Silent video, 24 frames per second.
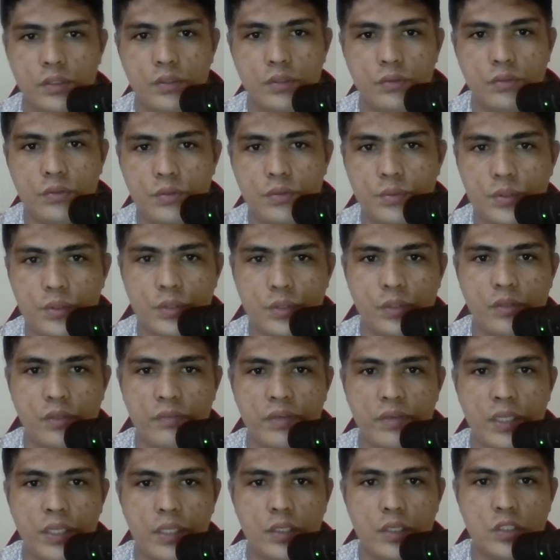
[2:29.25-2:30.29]
YouTube
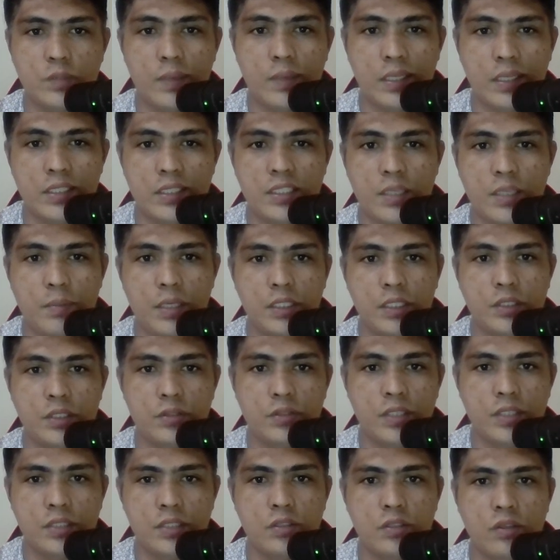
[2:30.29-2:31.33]
short videos but similar
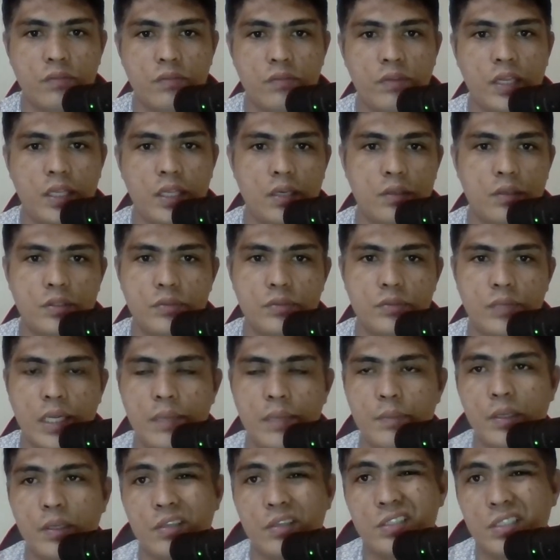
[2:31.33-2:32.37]
to TikTok videos
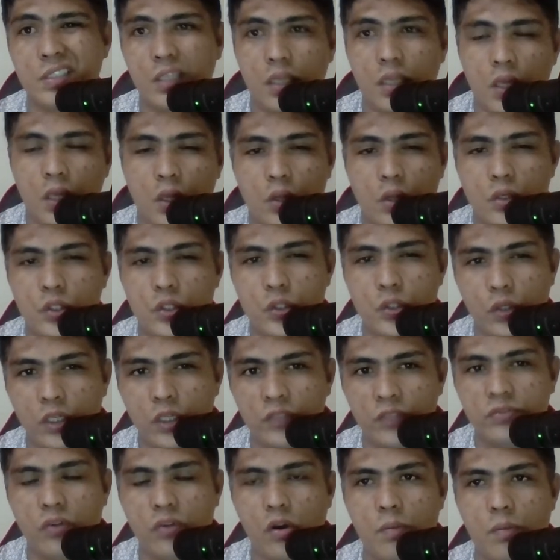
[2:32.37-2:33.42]
right because
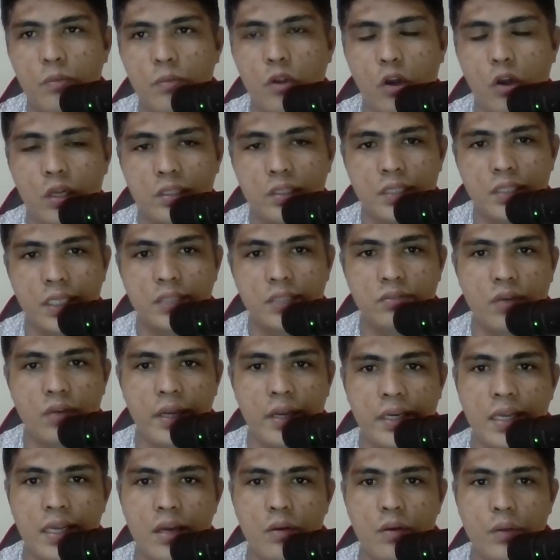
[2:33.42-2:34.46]
short form content
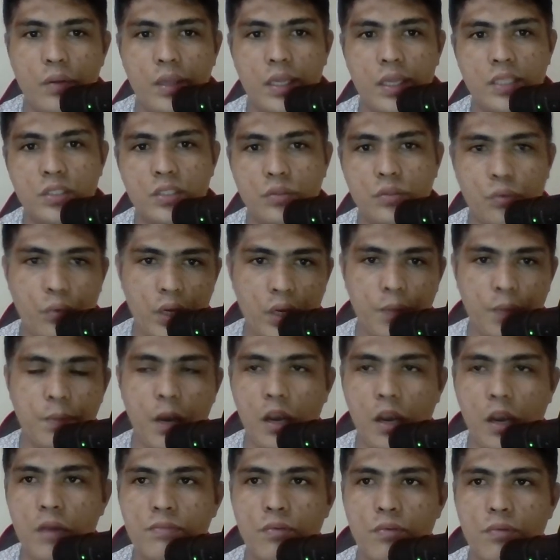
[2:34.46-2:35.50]
right now is really
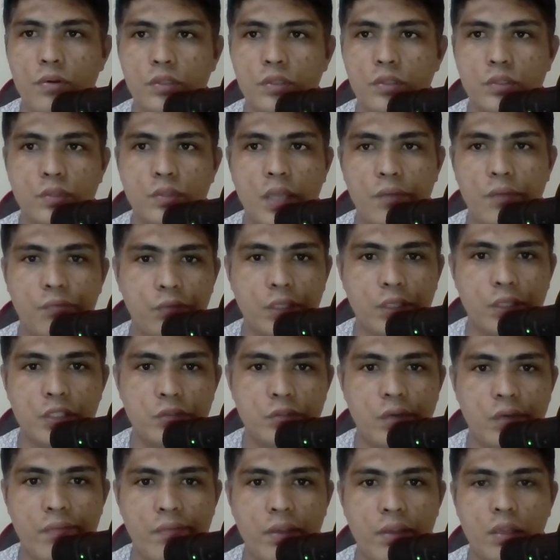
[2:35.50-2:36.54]
powerful to get free
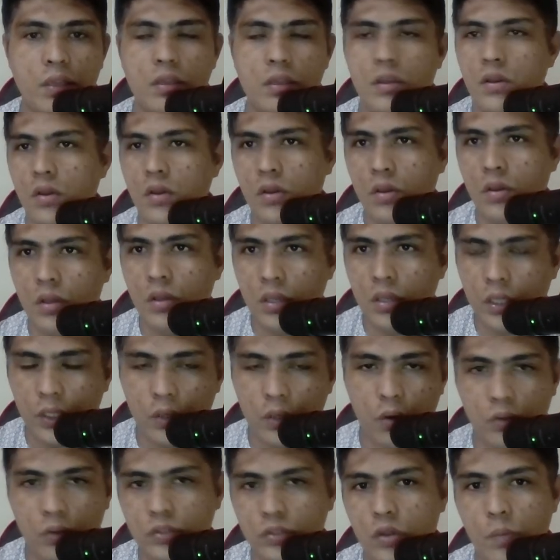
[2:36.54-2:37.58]
traffic
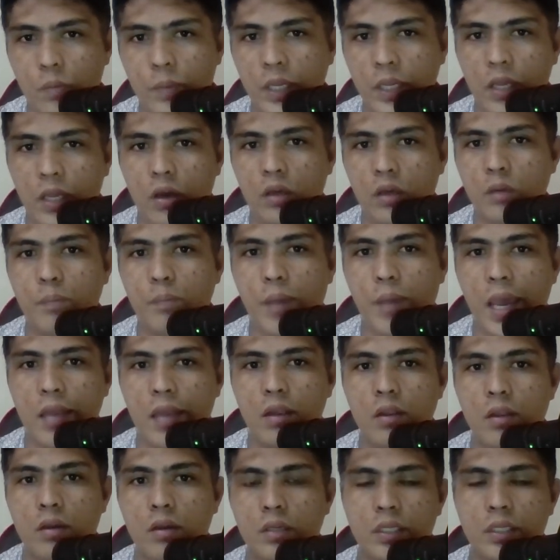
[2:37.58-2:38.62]
you know on complete
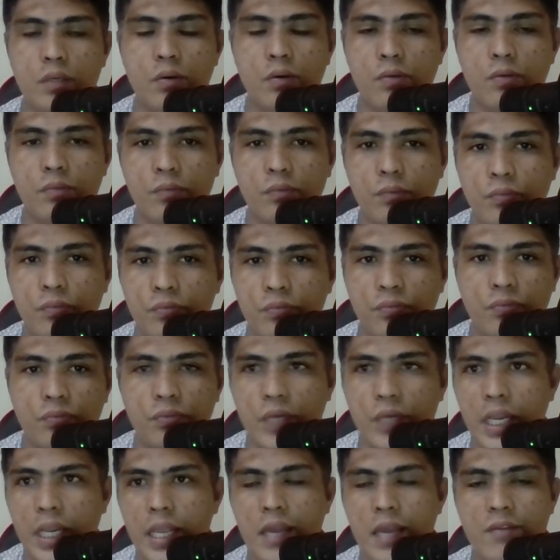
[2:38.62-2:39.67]
autopilot you know
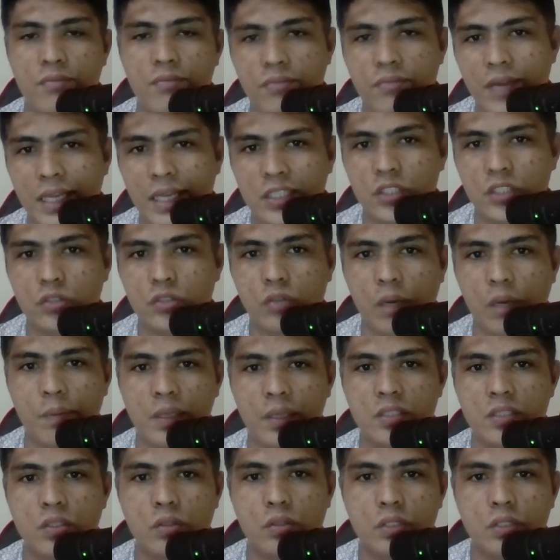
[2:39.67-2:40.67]
free and fast traffic